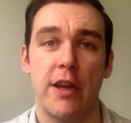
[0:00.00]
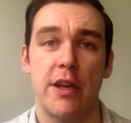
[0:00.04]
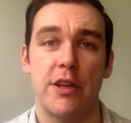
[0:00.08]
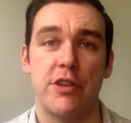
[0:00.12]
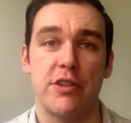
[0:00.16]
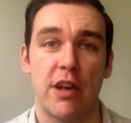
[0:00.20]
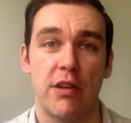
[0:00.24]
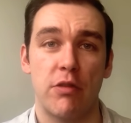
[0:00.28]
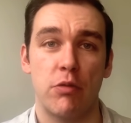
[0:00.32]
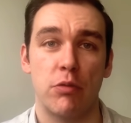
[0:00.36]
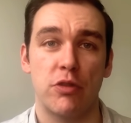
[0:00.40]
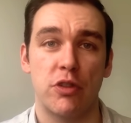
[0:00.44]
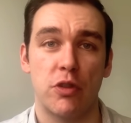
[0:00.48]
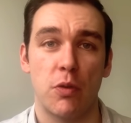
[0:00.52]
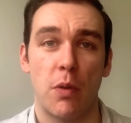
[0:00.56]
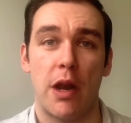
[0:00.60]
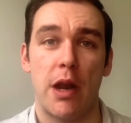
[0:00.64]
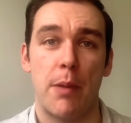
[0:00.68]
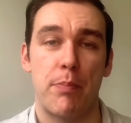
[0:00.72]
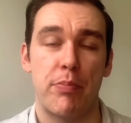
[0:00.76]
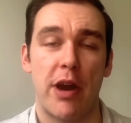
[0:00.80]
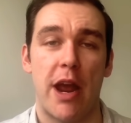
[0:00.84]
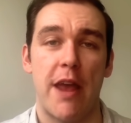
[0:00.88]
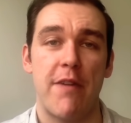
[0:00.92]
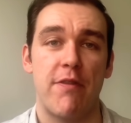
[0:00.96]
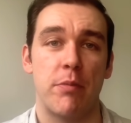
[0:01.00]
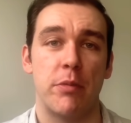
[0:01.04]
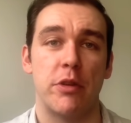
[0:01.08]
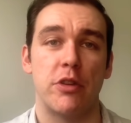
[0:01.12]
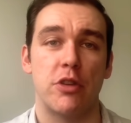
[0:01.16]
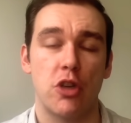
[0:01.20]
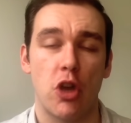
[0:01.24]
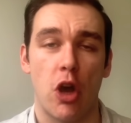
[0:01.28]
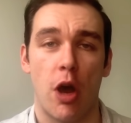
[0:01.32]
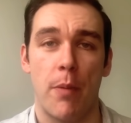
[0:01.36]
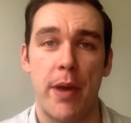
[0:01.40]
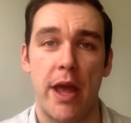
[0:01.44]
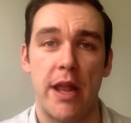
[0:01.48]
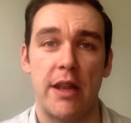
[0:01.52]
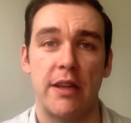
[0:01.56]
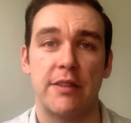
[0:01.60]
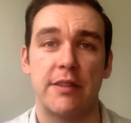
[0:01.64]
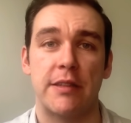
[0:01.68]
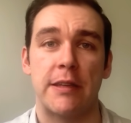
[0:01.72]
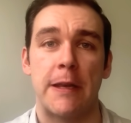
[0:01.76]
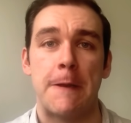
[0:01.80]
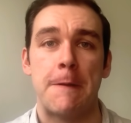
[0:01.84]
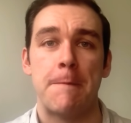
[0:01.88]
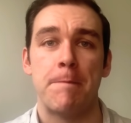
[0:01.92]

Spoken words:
General Suella Braverman's comments.